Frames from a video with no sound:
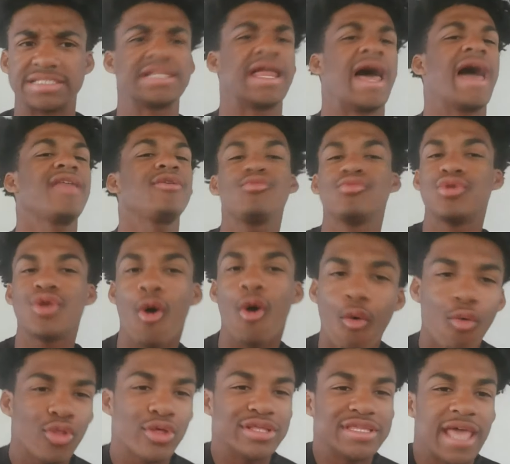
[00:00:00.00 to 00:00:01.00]
and I don't
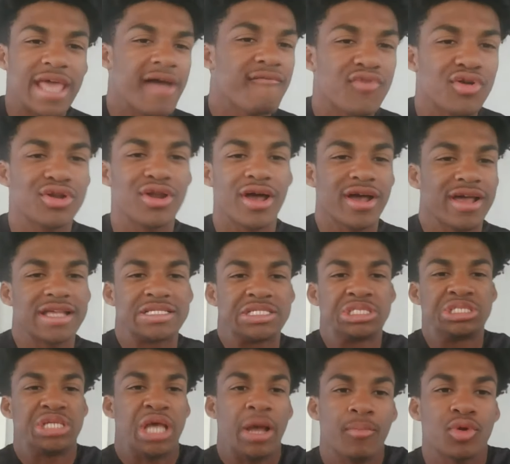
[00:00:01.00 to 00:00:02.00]
know the Denver Nuggets
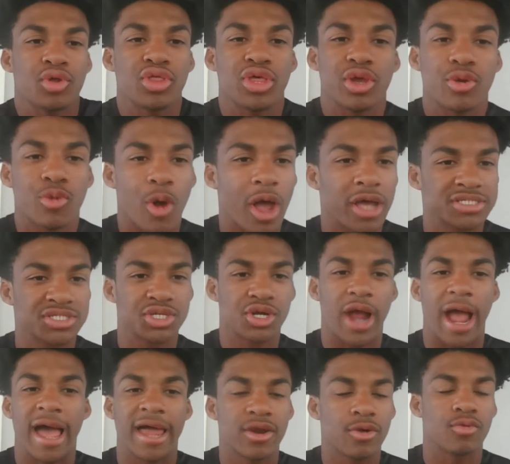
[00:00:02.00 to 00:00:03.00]
Summer League
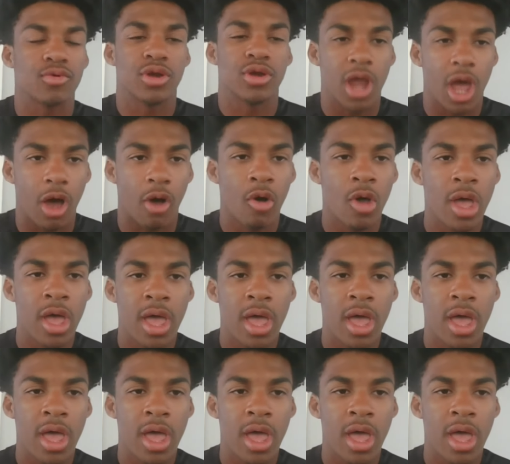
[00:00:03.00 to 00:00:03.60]
roster, I don't know.